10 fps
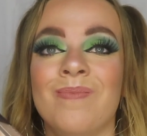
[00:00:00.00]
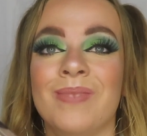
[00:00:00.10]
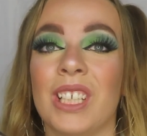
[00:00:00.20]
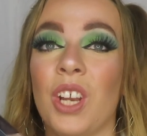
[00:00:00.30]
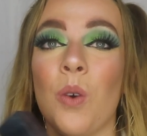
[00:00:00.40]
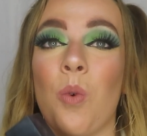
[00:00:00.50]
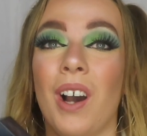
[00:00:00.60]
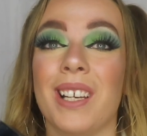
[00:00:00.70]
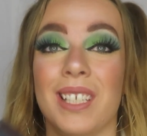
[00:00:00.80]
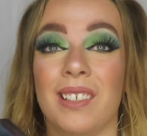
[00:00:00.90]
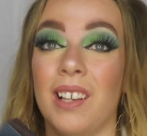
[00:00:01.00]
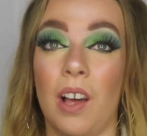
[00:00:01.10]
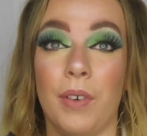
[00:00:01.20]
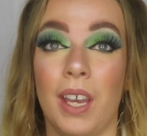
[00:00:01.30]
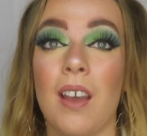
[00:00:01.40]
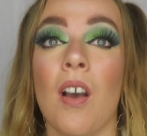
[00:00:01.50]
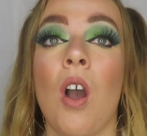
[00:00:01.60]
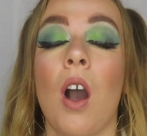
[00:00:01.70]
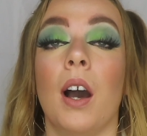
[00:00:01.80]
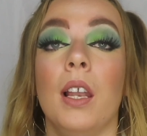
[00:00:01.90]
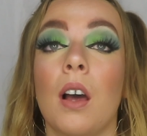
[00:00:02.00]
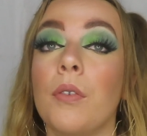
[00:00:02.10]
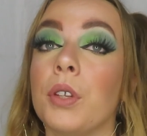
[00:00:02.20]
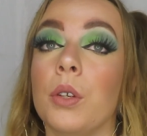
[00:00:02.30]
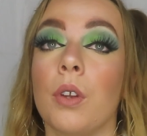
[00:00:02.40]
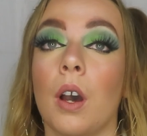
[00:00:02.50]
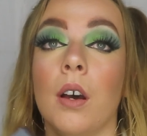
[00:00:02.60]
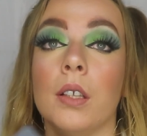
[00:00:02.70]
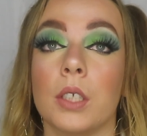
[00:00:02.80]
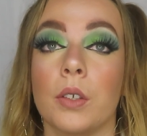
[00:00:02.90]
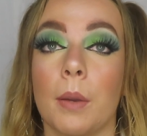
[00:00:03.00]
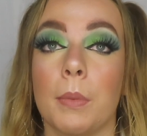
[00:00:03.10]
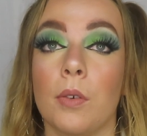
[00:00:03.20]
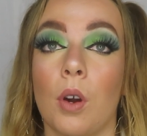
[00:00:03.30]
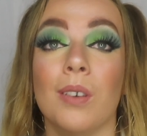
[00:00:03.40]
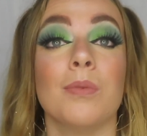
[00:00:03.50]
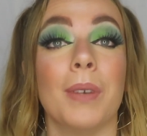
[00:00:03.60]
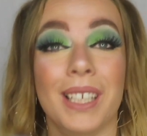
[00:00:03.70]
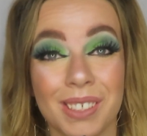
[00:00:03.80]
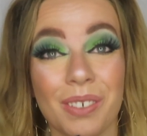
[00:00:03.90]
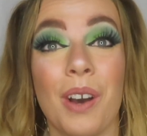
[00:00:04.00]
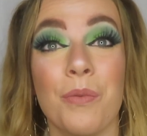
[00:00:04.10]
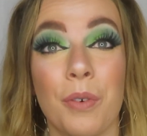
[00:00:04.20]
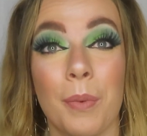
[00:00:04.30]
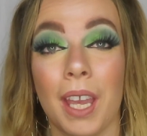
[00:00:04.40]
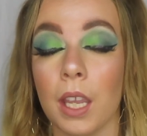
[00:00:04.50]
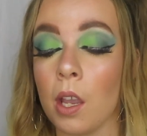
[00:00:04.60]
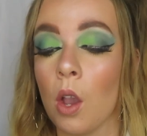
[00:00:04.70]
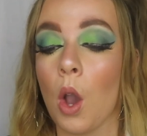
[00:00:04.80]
you know what, I didn't love it. I love Huda, don't get me wrong, please don't come for me,